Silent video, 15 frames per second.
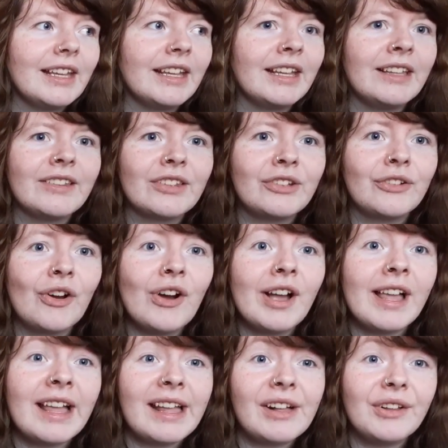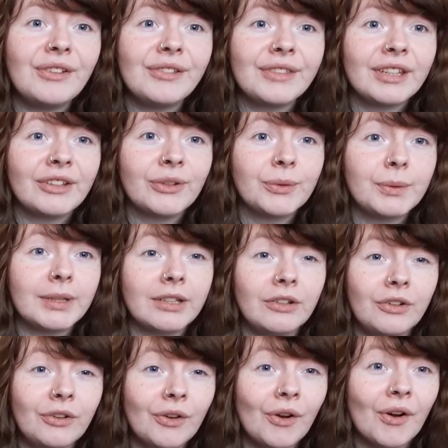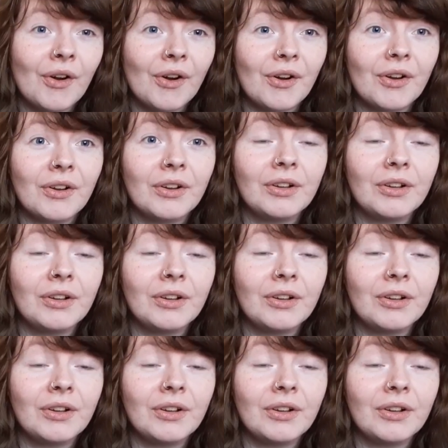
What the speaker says: it's not healthy to ignore